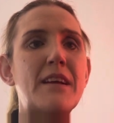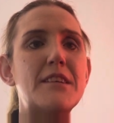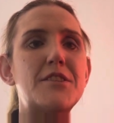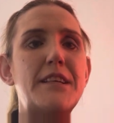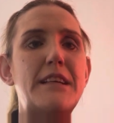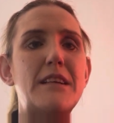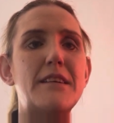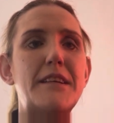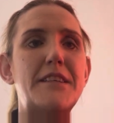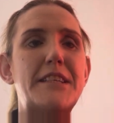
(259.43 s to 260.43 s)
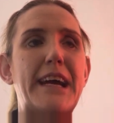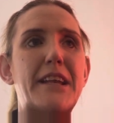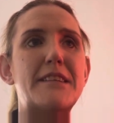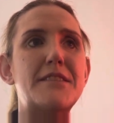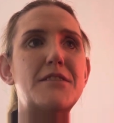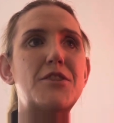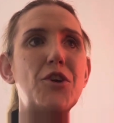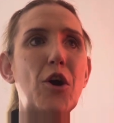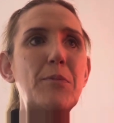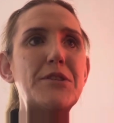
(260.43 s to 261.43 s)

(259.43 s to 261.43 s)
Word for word: She she had a job.